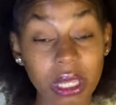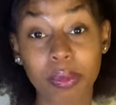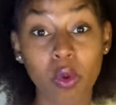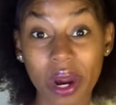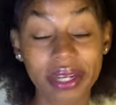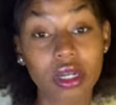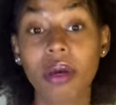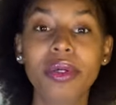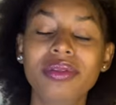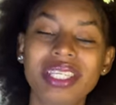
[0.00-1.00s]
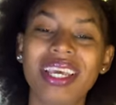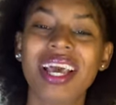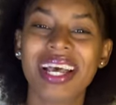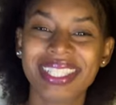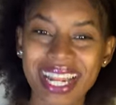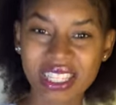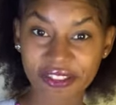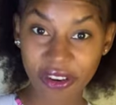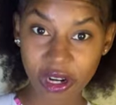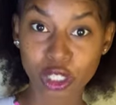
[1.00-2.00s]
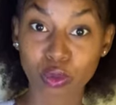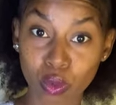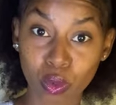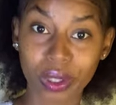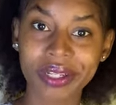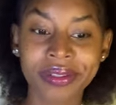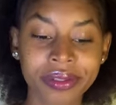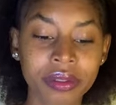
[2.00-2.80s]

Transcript: people who are in the community. So that's the first rule.